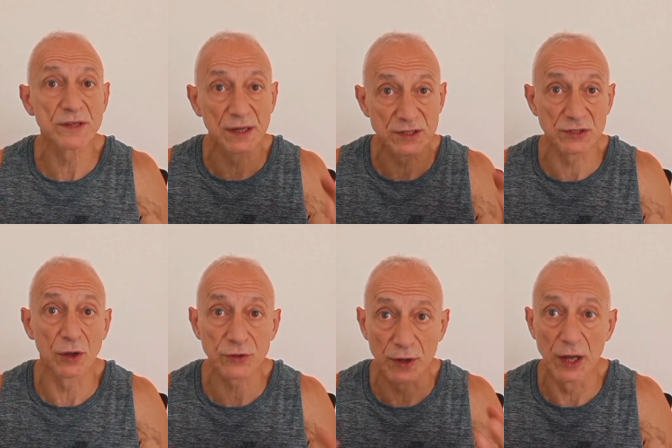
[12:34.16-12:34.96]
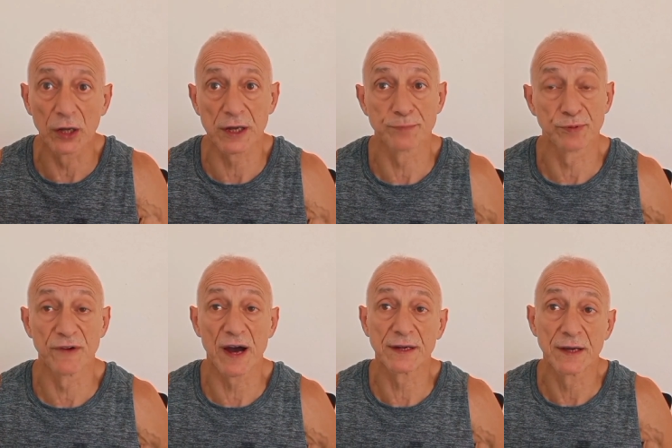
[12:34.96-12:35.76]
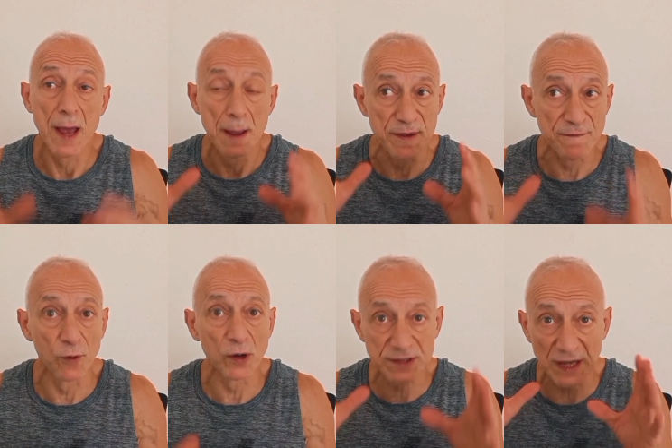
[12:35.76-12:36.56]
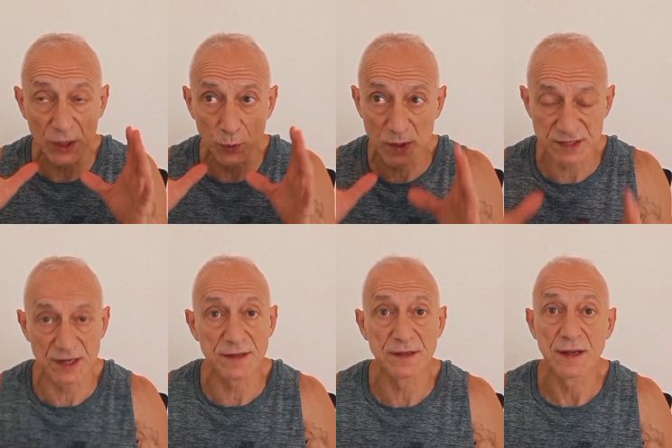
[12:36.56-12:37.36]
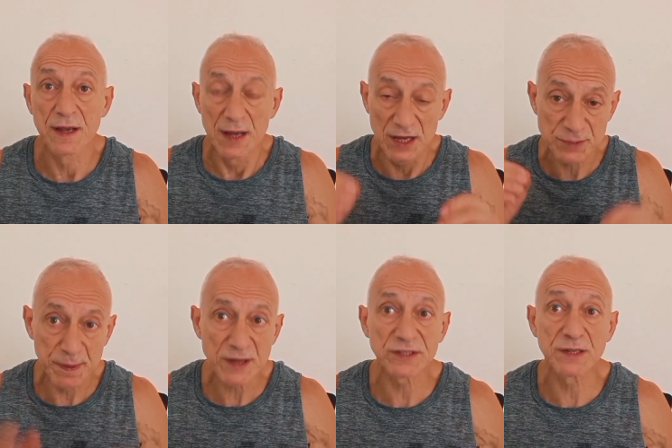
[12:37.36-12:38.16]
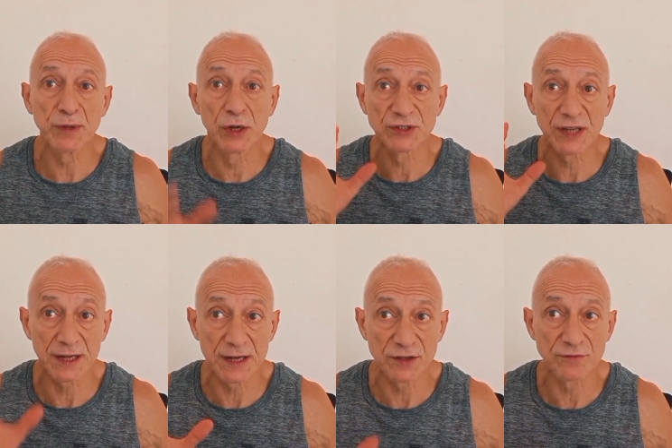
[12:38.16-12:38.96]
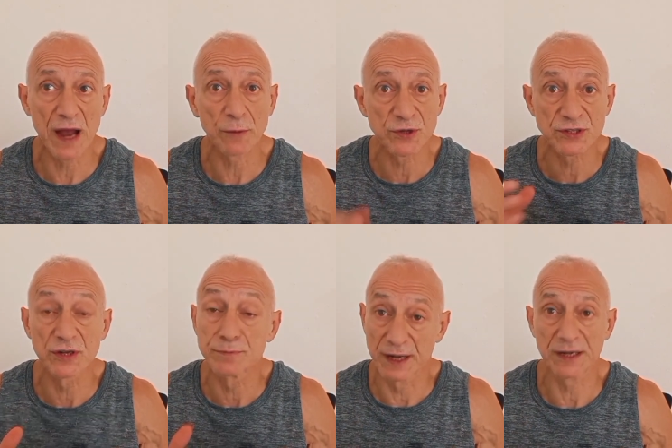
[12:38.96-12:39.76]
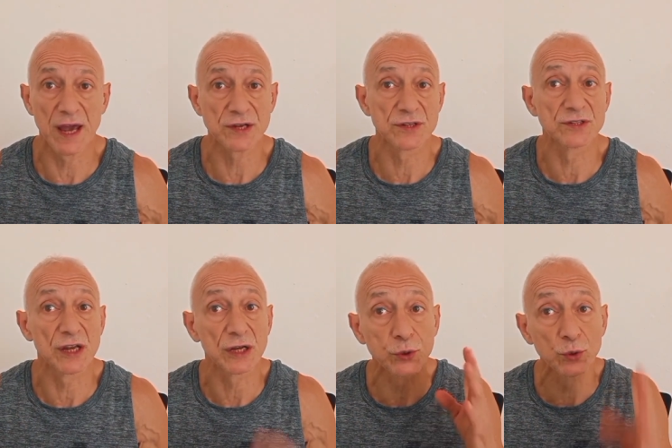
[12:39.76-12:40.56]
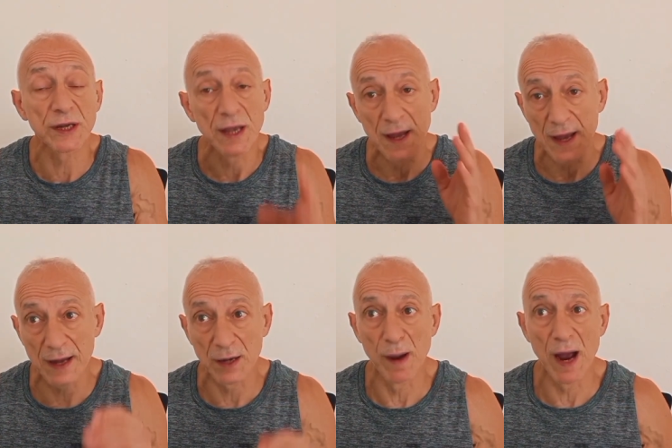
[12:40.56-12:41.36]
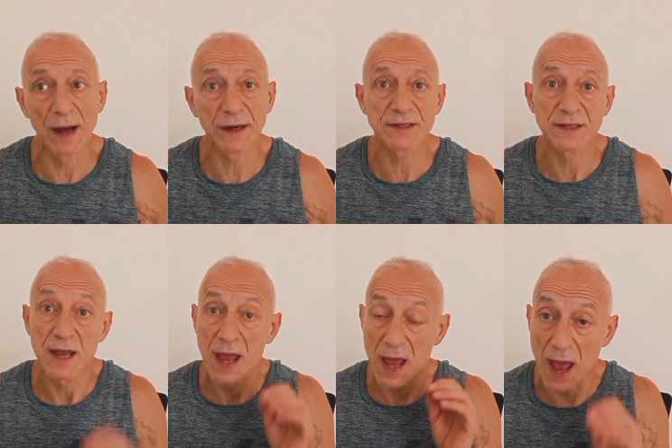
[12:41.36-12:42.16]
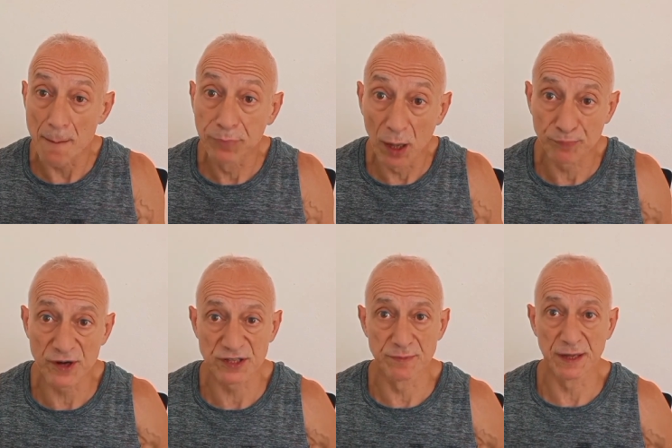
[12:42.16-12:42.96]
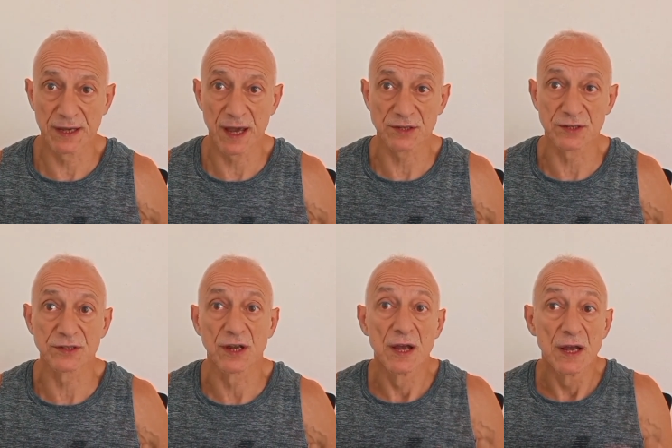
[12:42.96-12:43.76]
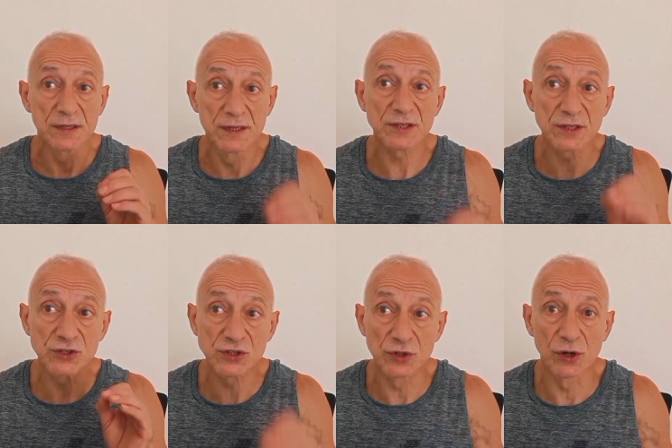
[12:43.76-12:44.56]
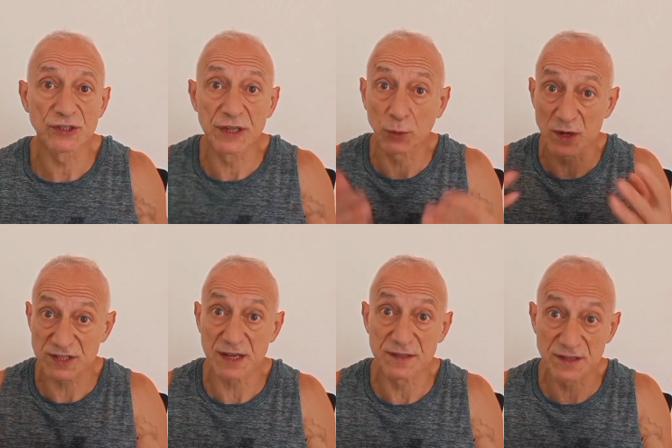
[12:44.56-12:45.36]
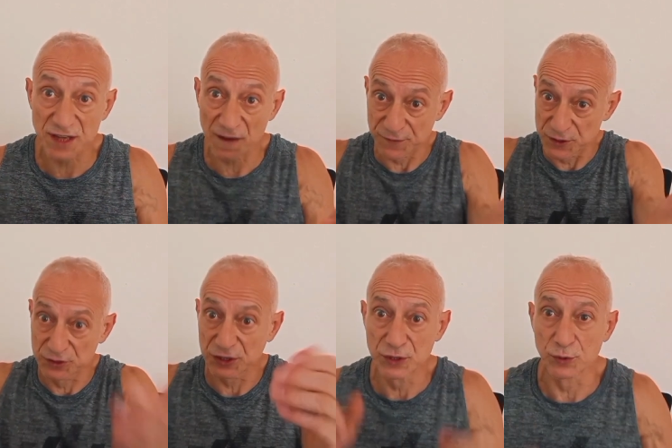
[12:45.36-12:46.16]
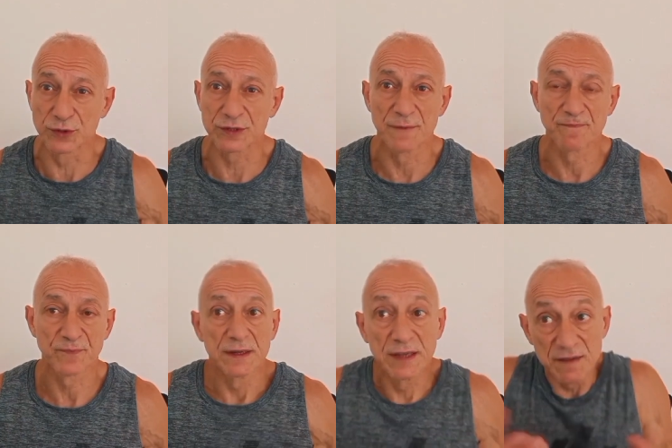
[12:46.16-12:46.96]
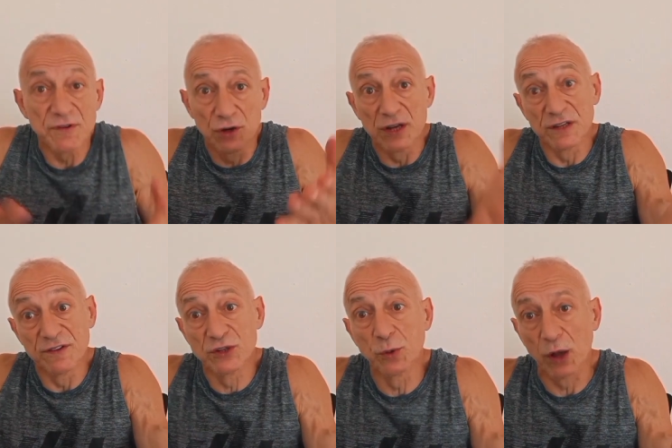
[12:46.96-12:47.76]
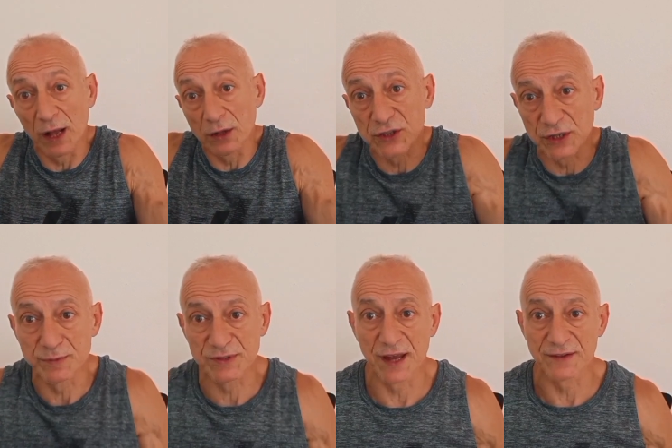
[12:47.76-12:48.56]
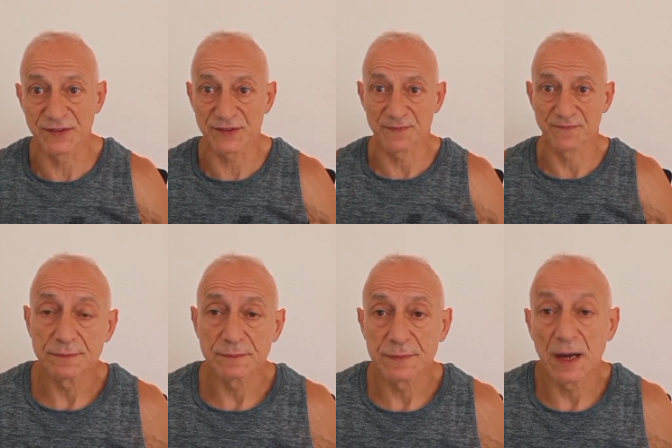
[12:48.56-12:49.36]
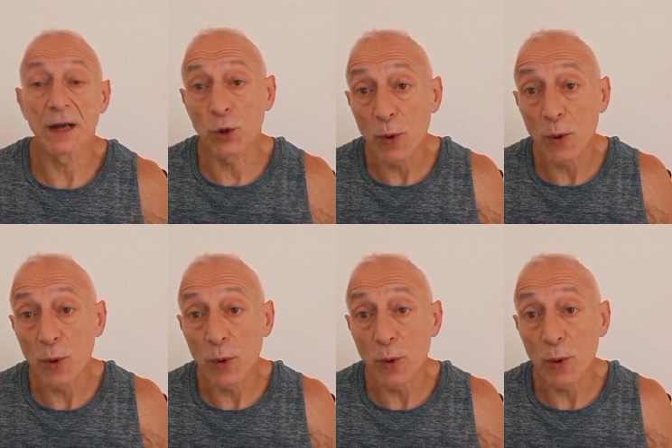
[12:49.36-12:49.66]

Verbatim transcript: to consult your healthcare provider before taking quercetin, especially because it can interact with certain medications, including antibiotics and blood pressure medications. This ensures that quercetin is safe for you to use, given your individual health circumstances. On a